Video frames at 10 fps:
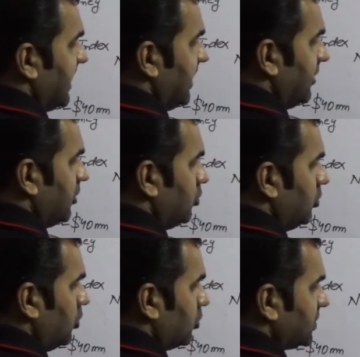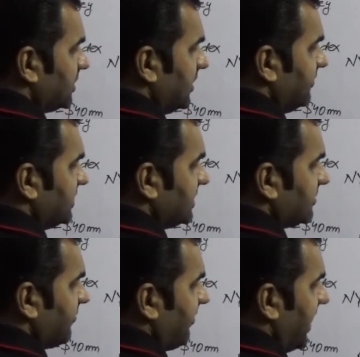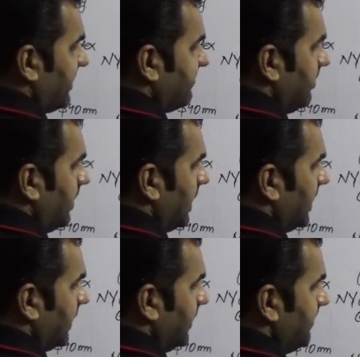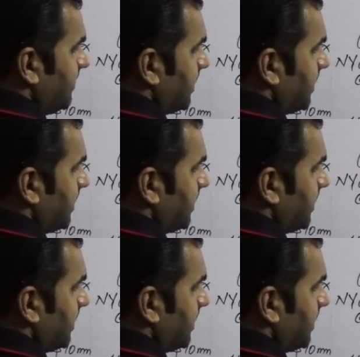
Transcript: into notional, which is 5 billion.